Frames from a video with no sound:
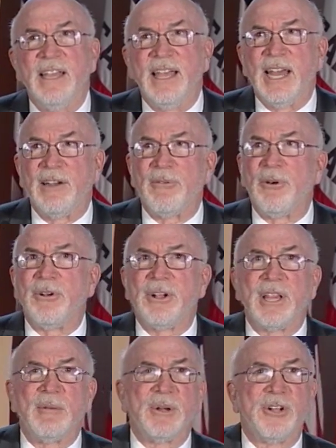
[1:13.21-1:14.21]
the Rotary
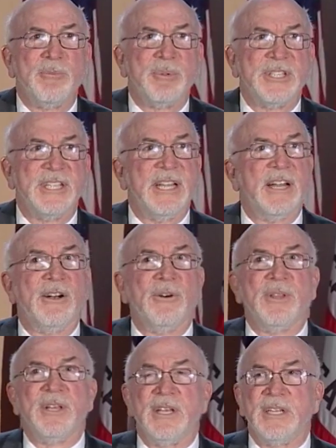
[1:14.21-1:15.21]
Club of
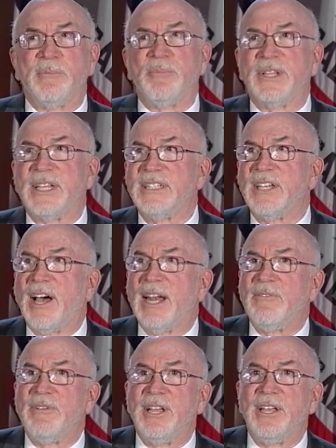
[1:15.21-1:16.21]
Cupertino to put this on
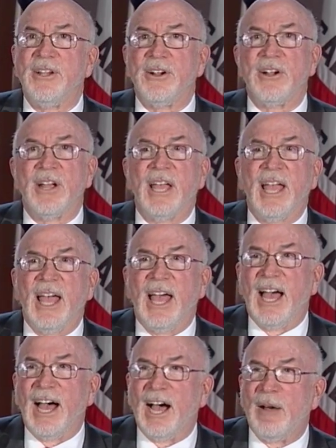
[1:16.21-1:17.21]
every year.
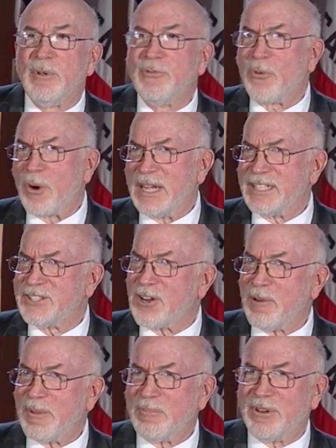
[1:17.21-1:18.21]
Before I
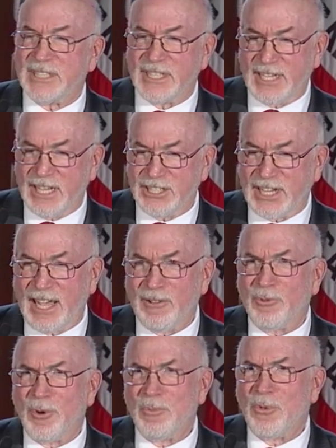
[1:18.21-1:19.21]
start my presentation, I
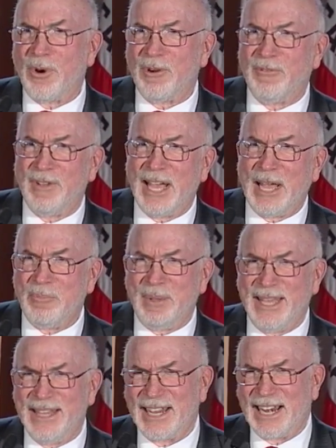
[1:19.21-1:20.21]
have one more
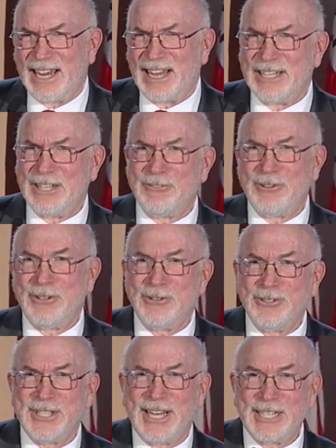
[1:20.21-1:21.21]
VIP that I'd like to
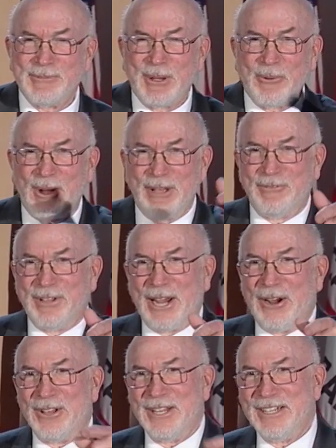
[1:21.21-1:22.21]
introduce, and that's my wife,
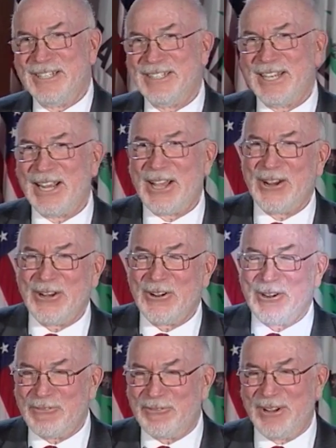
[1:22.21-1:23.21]
Carolyn, sitting out here
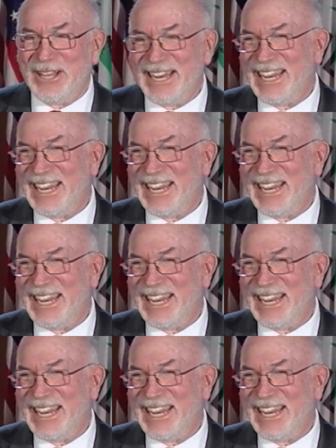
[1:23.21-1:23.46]
in the front.